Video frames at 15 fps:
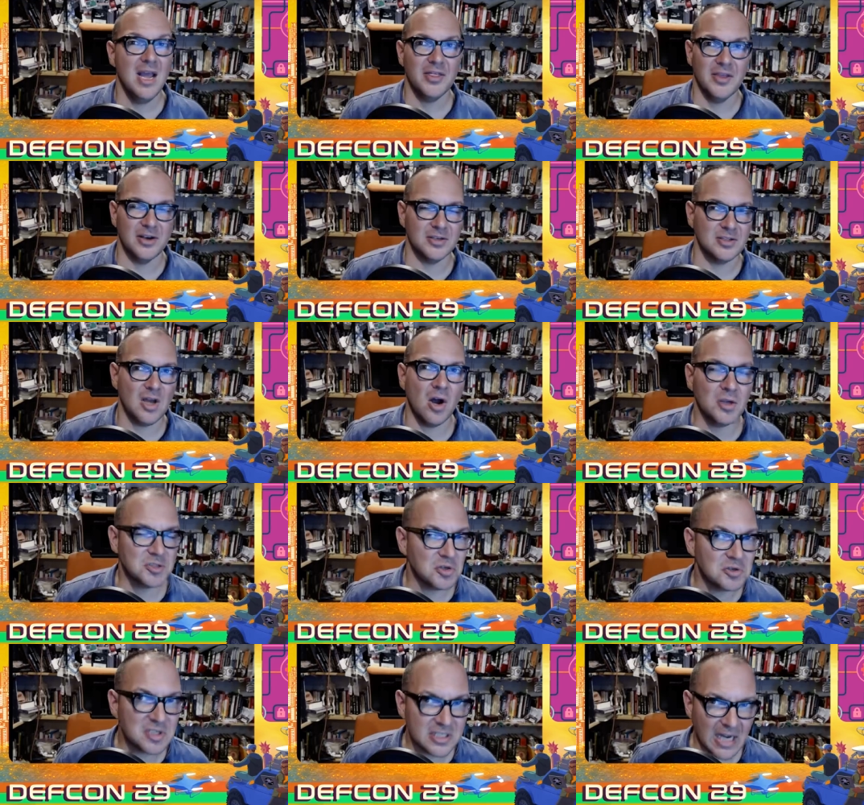There is
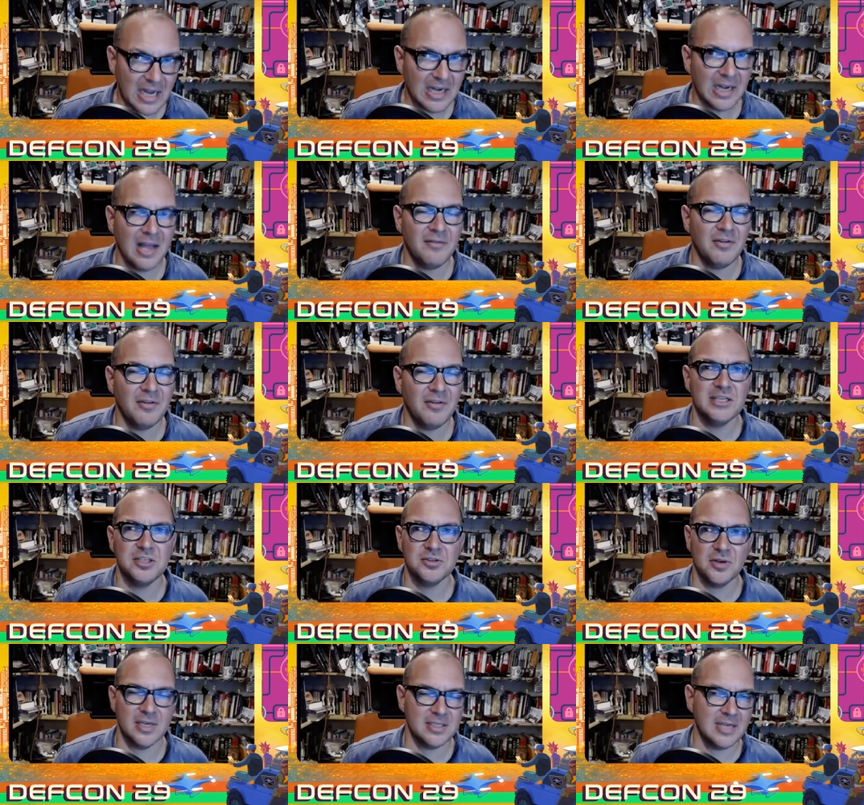also state-level
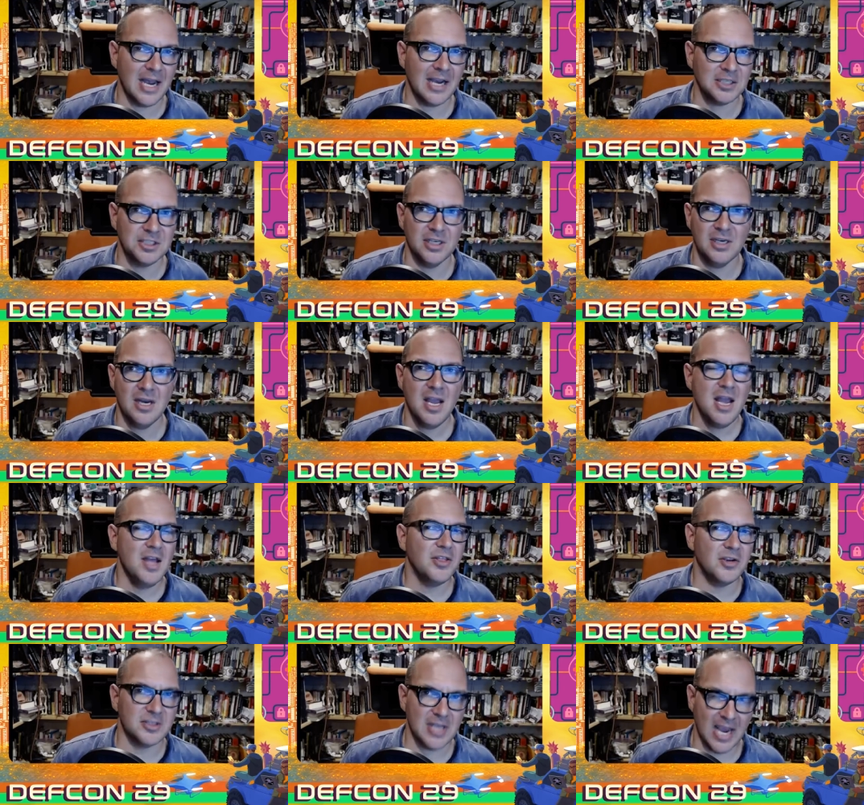antitrust action.
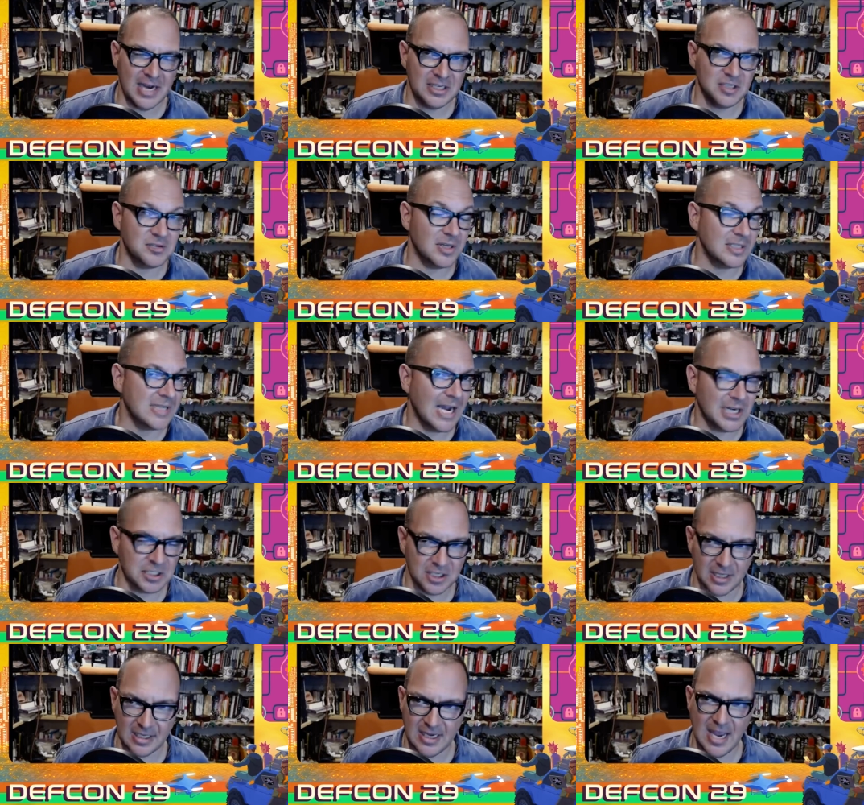There's antitrust
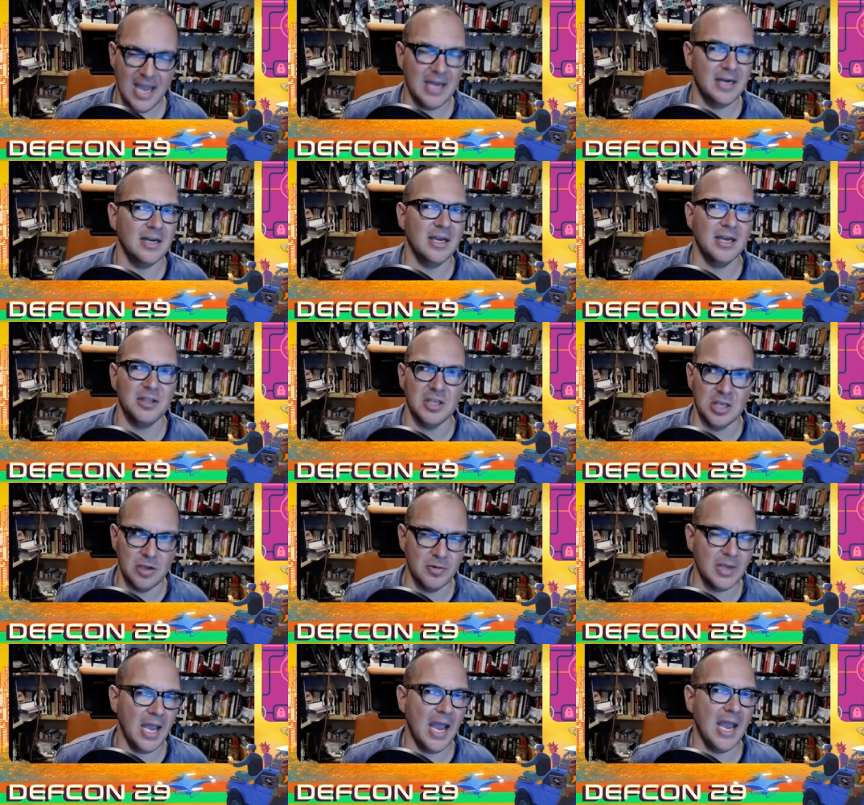action in Canada, the
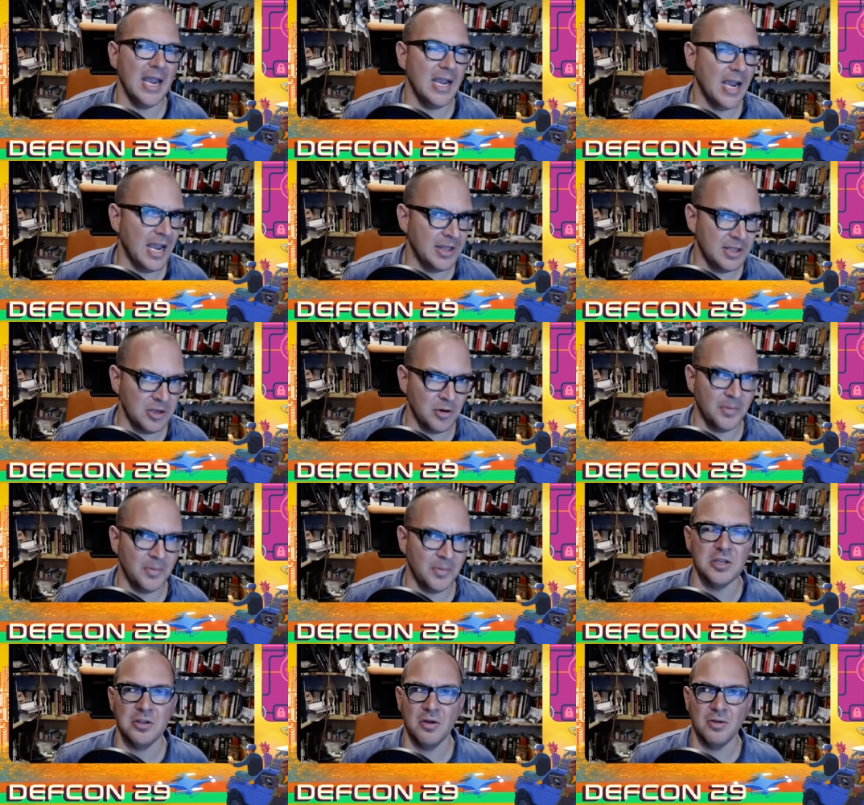UK, and the
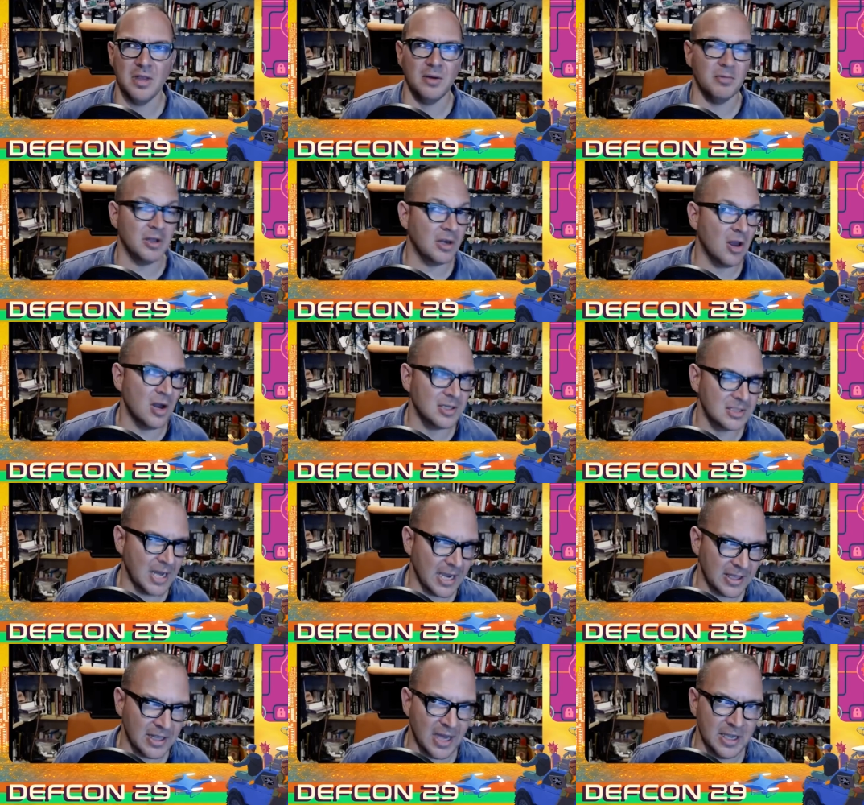European Union with laws
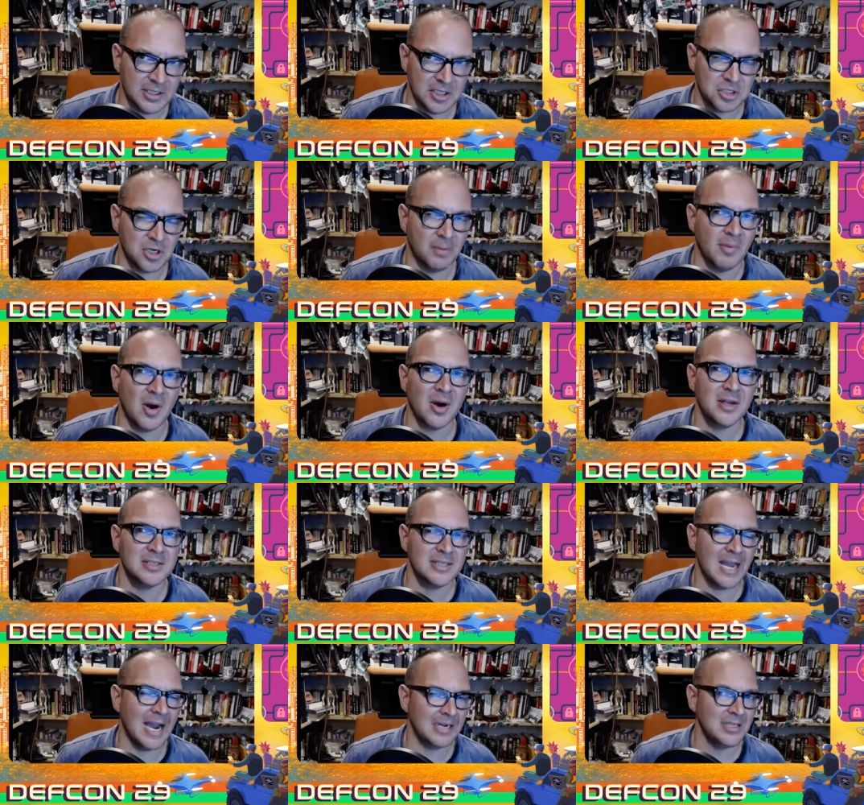like the Digital
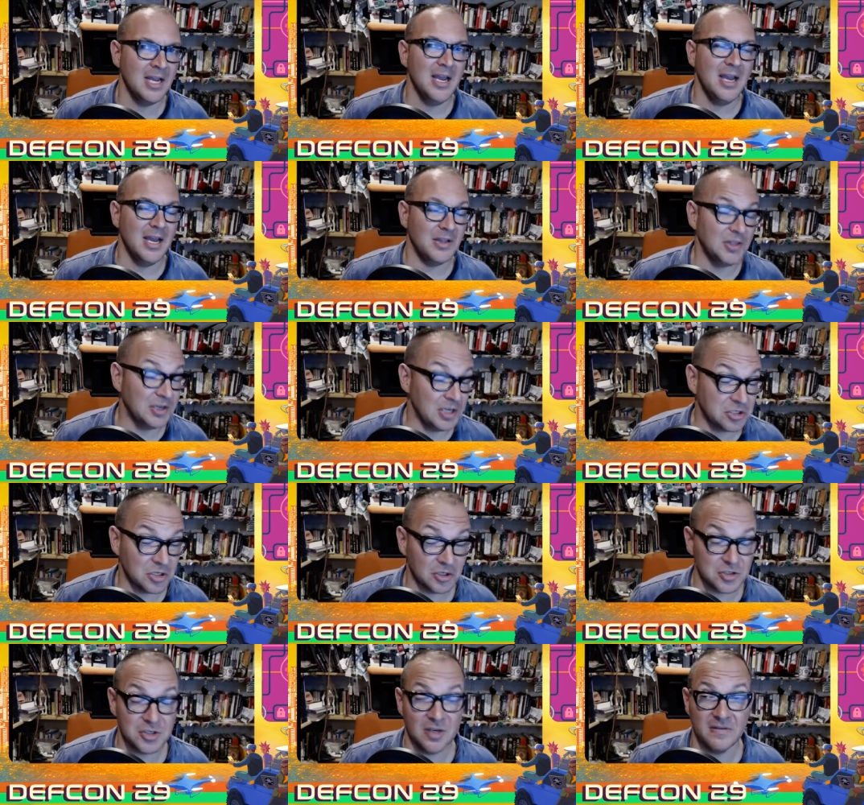Markets Act and the
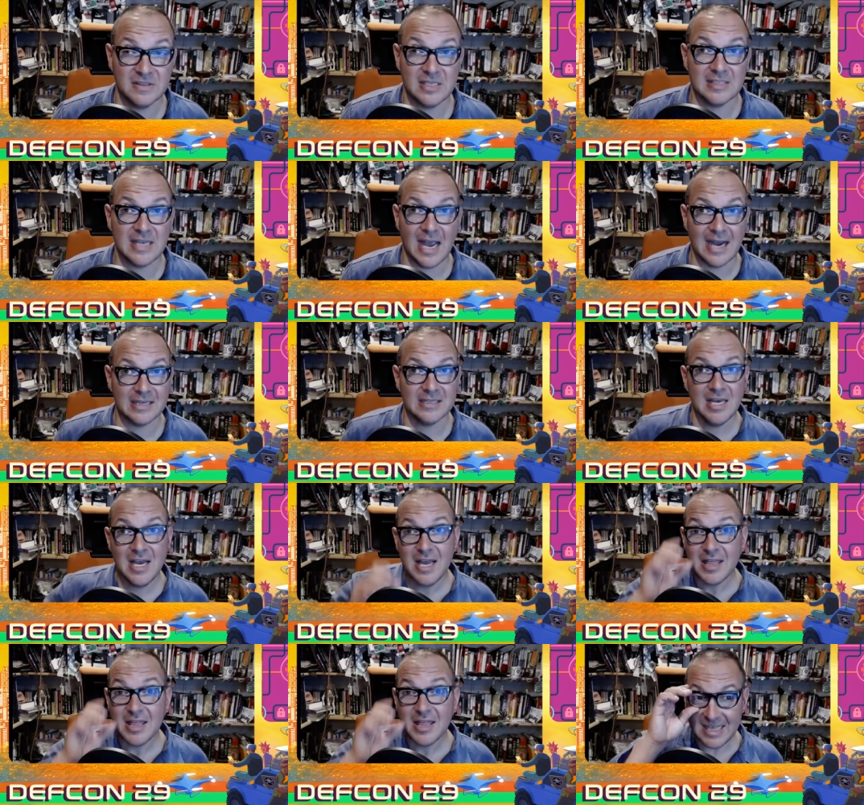Digital Services Act.
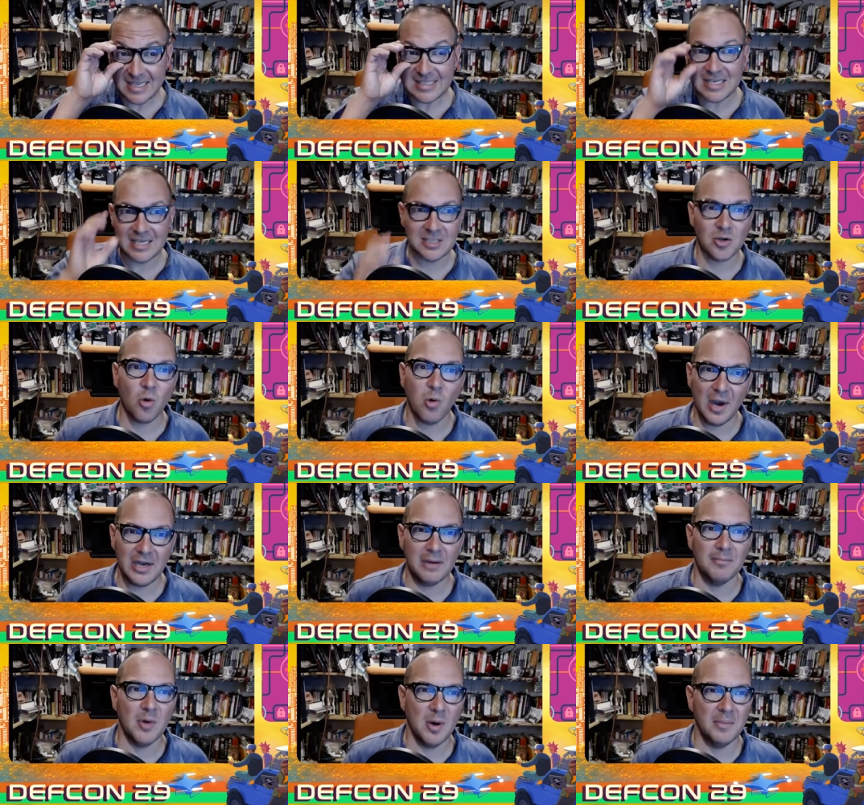This is quite
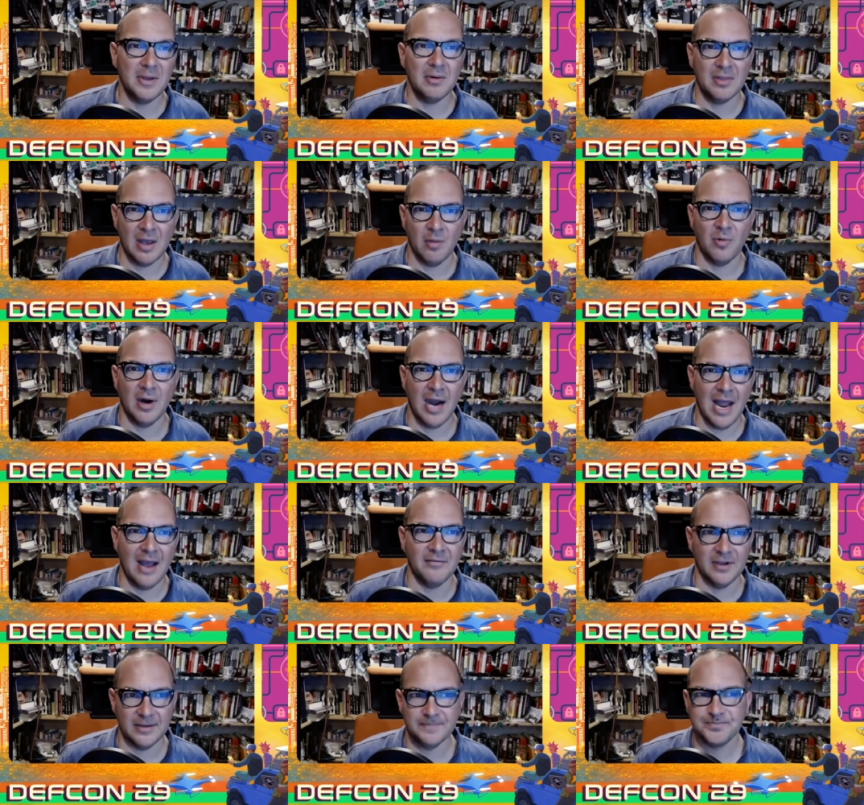a moment that we're
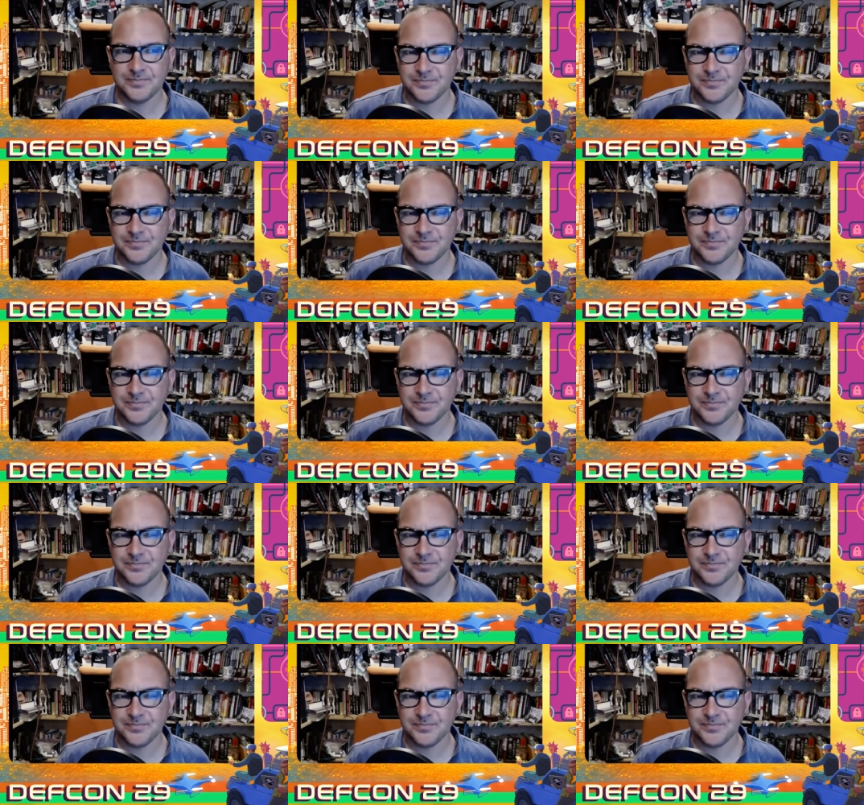having.